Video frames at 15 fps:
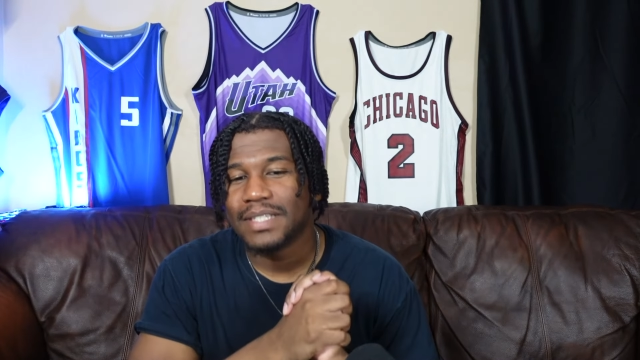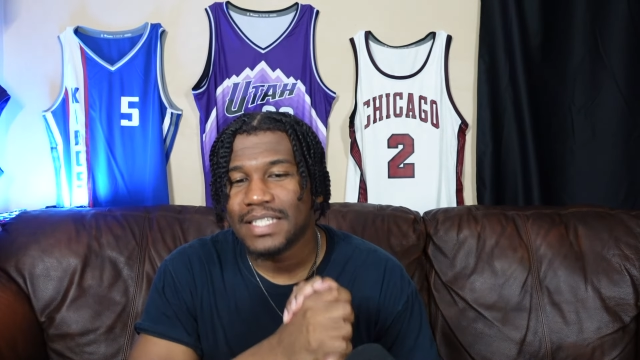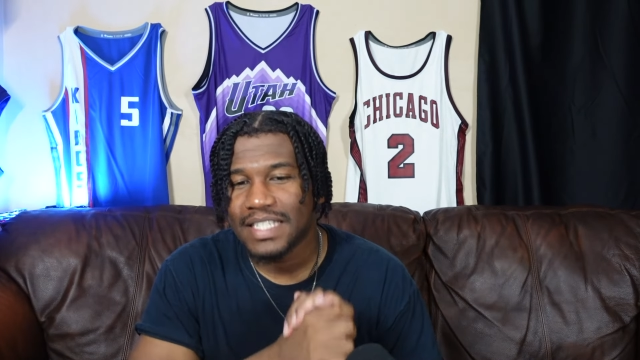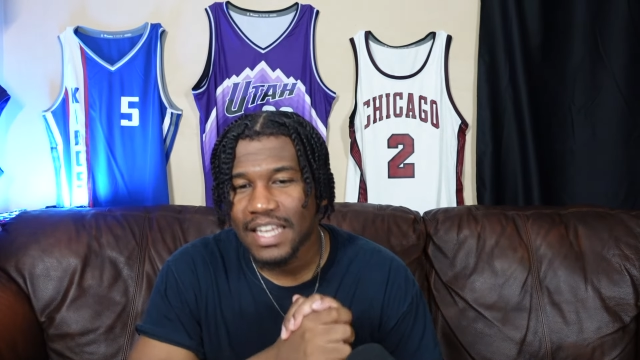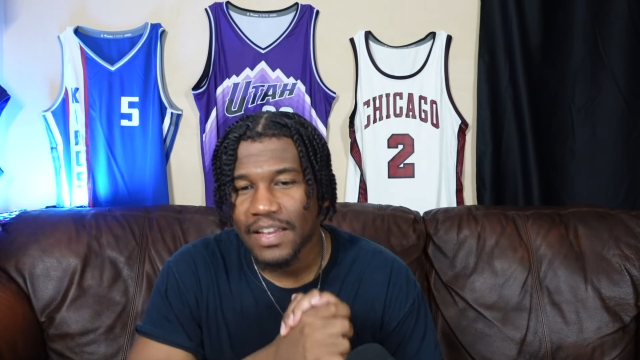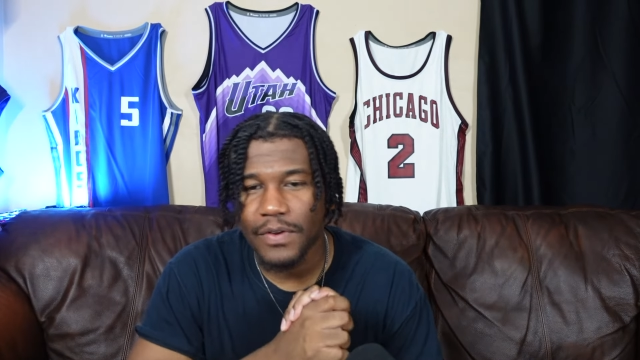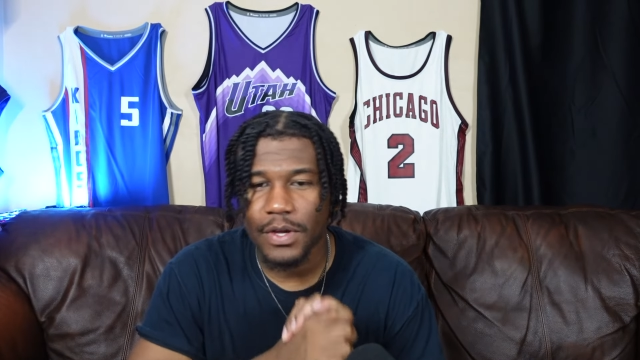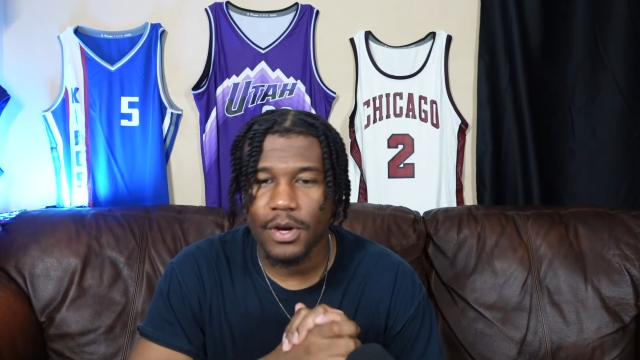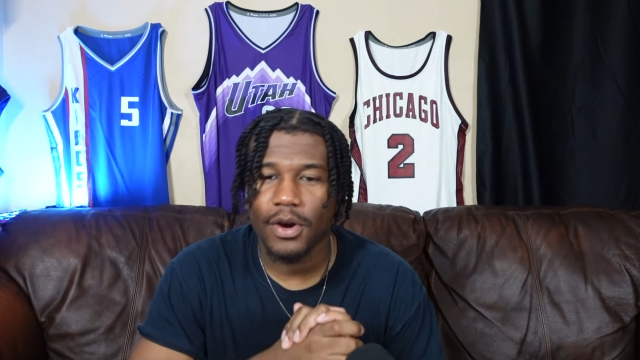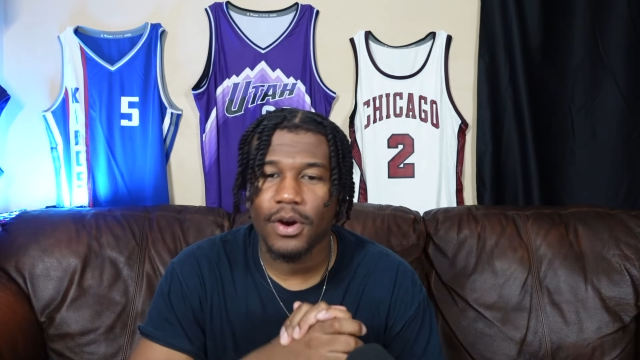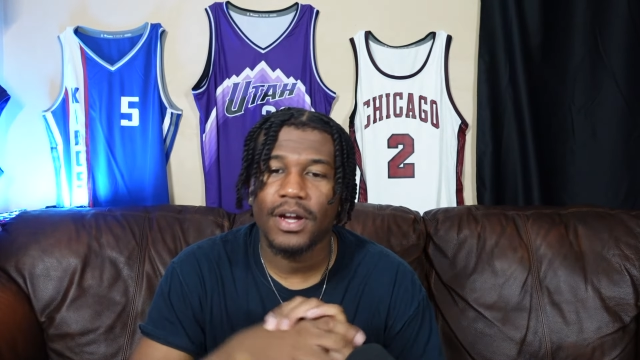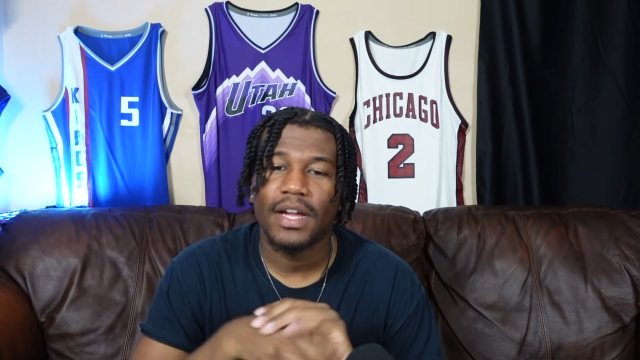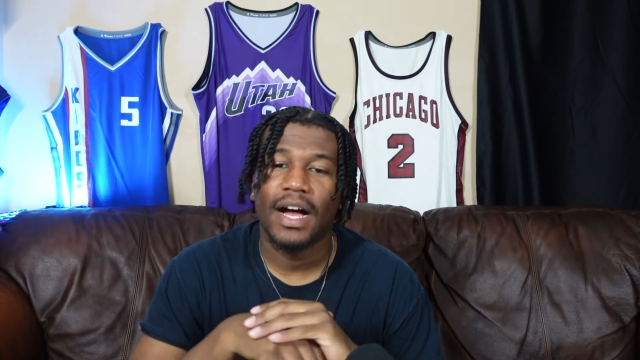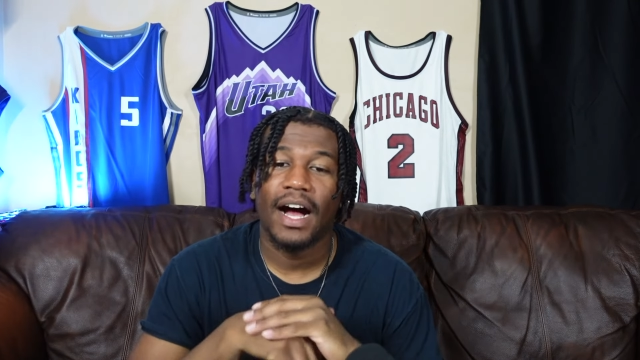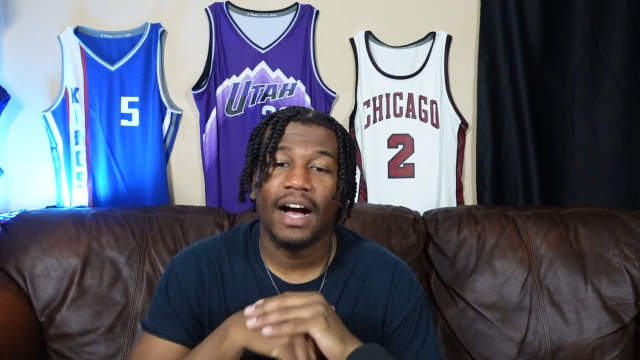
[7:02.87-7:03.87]
Stephen
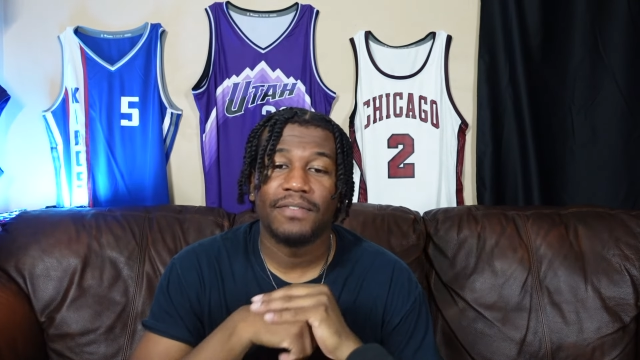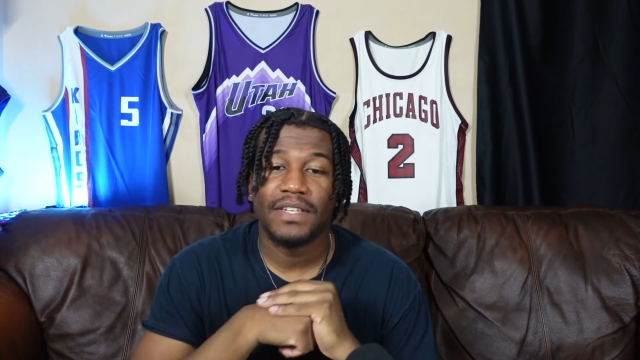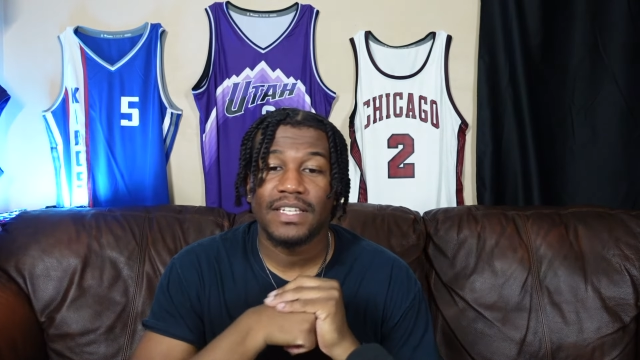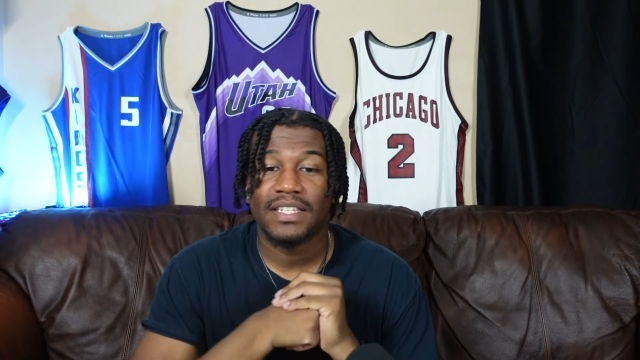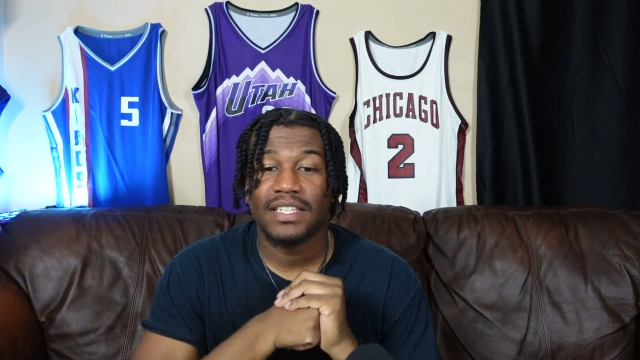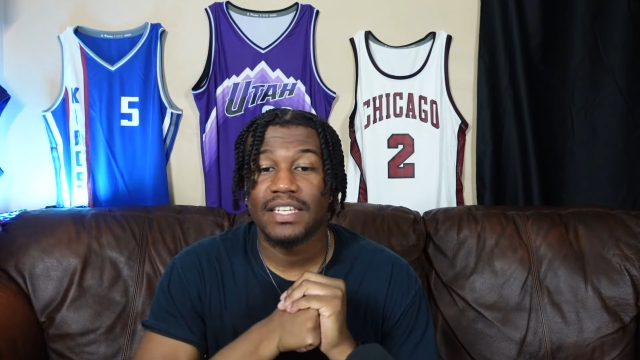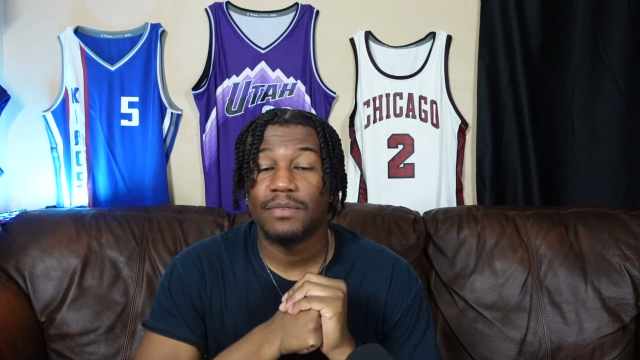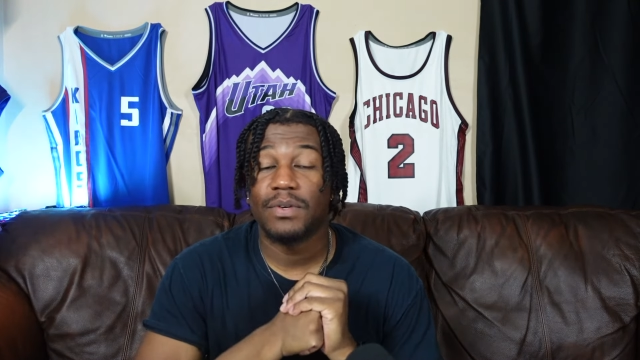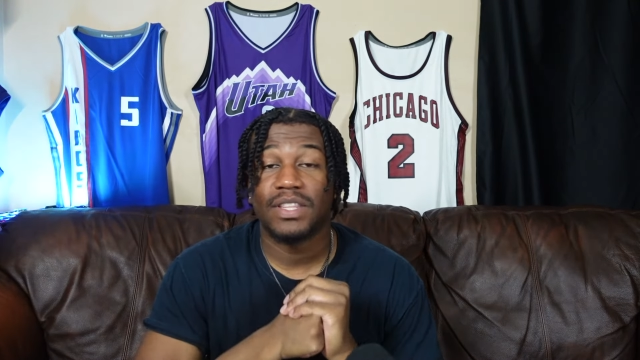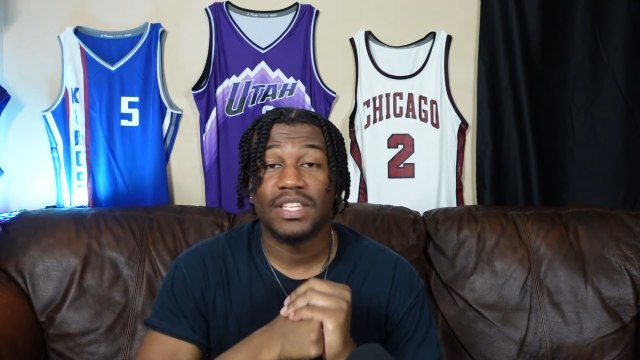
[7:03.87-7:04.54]
Curry, obviously,